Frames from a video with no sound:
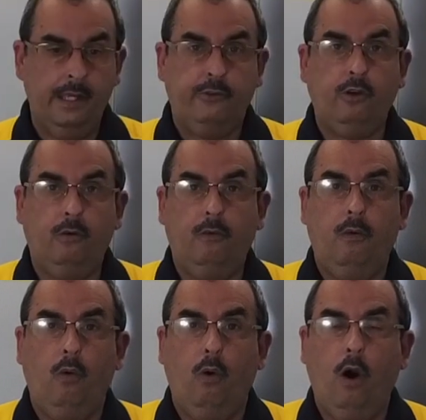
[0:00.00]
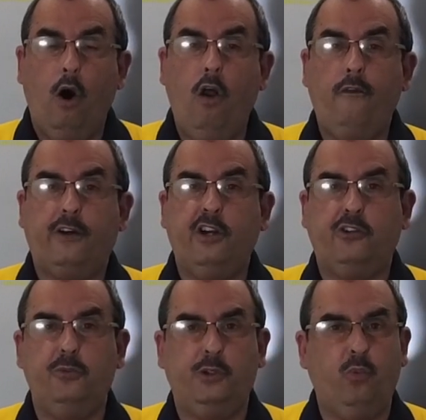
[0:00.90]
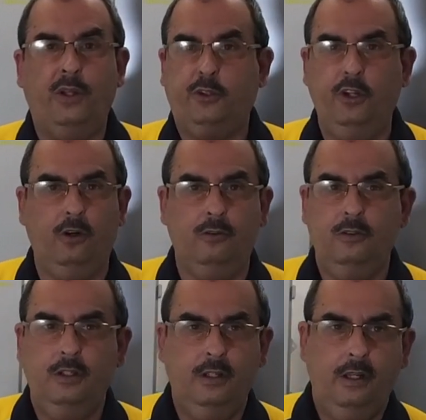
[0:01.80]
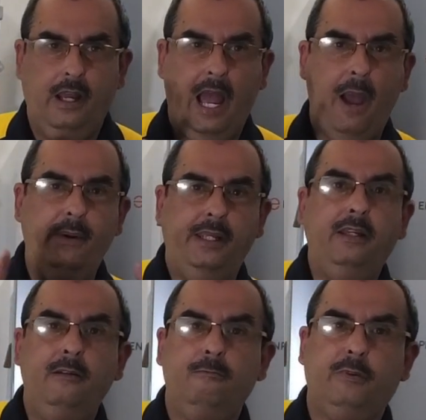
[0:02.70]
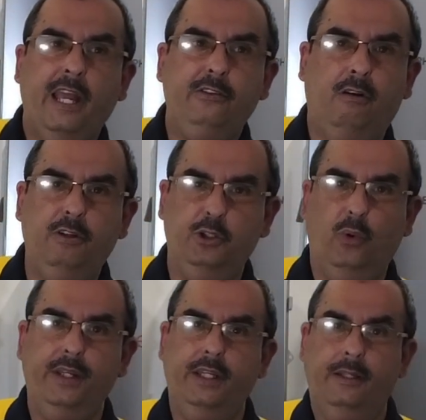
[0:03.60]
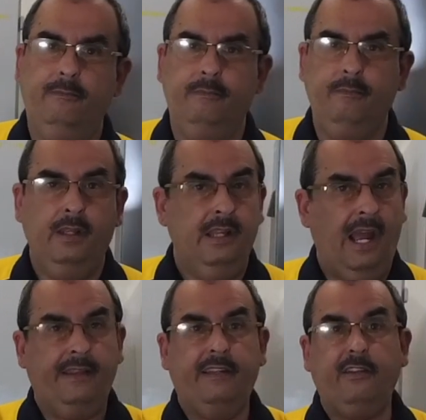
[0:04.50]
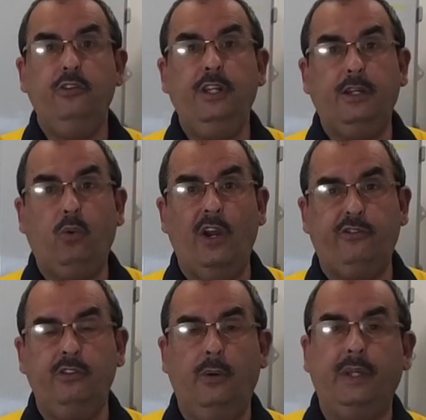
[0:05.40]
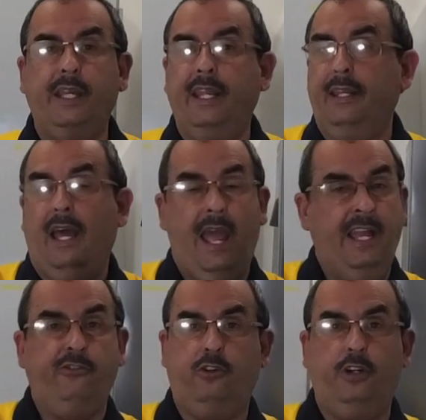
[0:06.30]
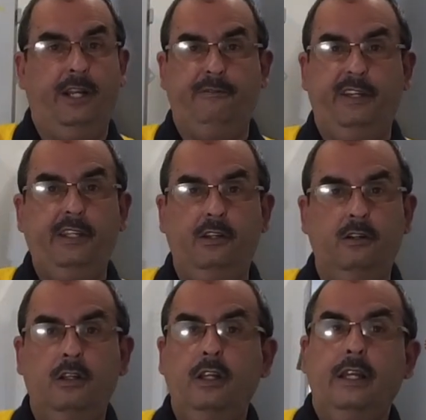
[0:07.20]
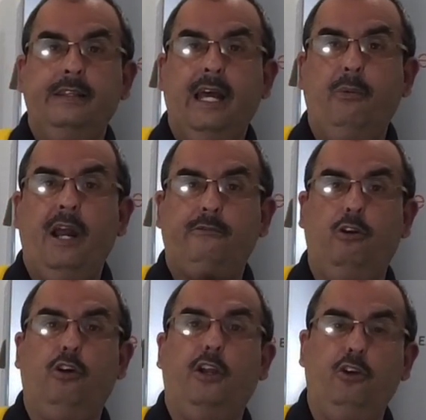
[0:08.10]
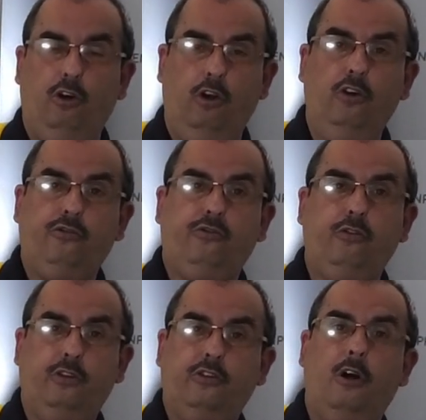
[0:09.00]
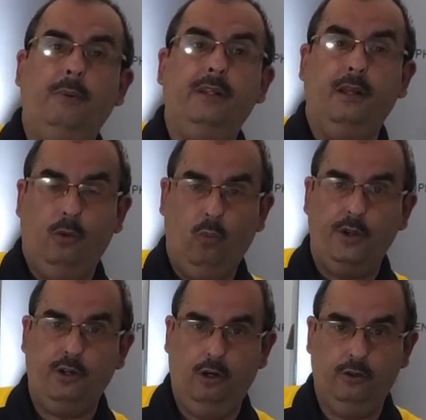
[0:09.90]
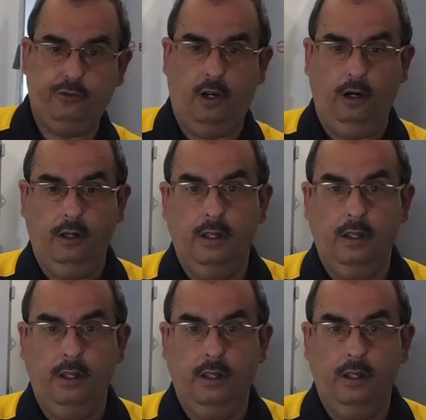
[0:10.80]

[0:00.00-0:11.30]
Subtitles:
So all of our customers want to know, how many kW do I need? And that's a unique question that we can't answer in a video, that we have to look at your loads to determine what your loads are.